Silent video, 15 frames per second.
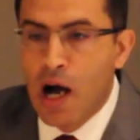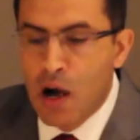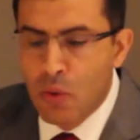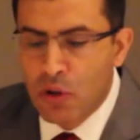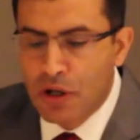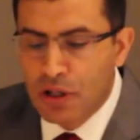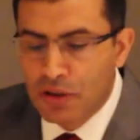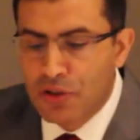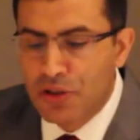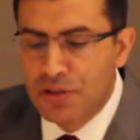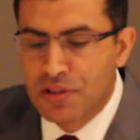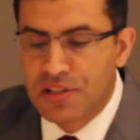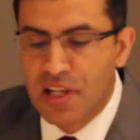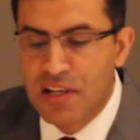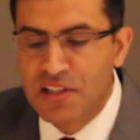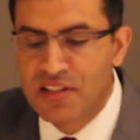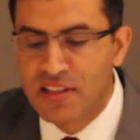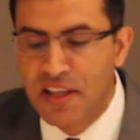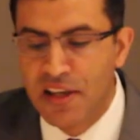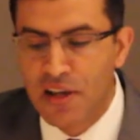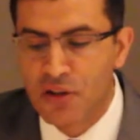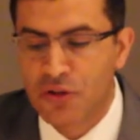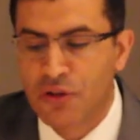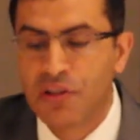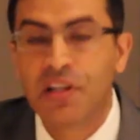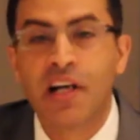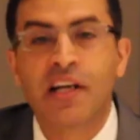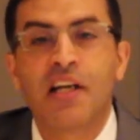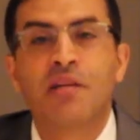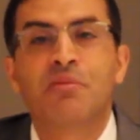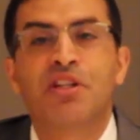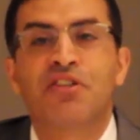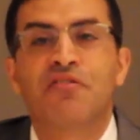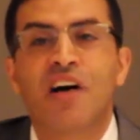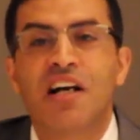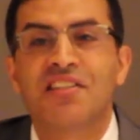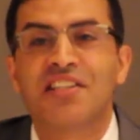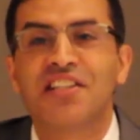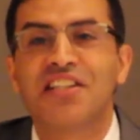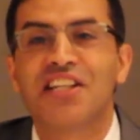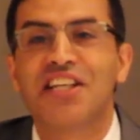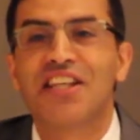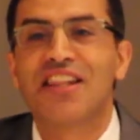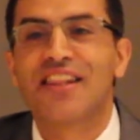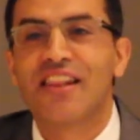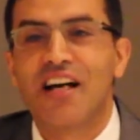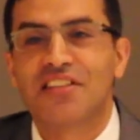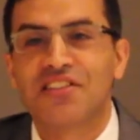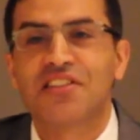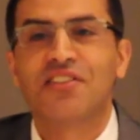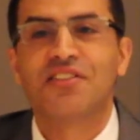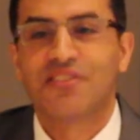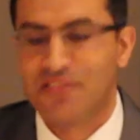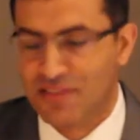Our Cultural Studies Liaison in Academic Advising, Keith Lawson,